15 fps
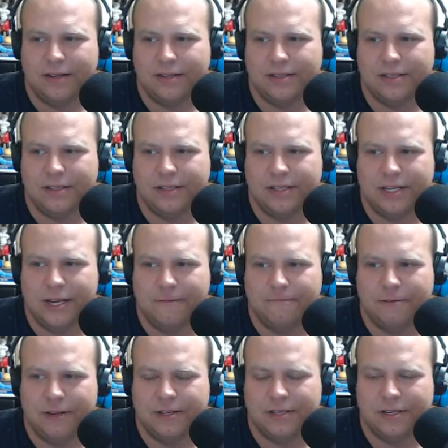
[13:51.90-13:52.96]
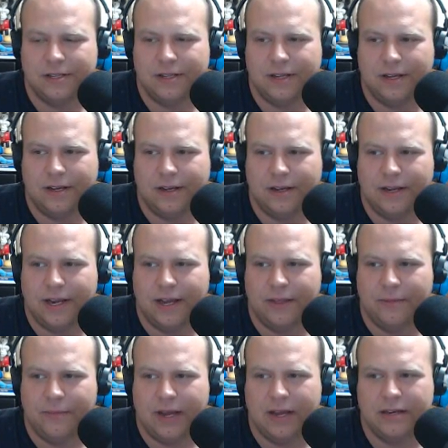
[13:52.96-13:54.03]
It's in the DM. It's in
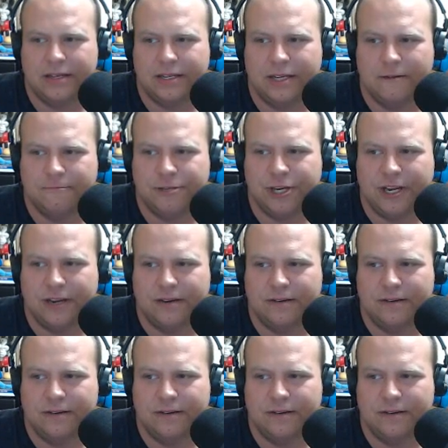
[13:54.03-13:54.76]
the mod DM chat.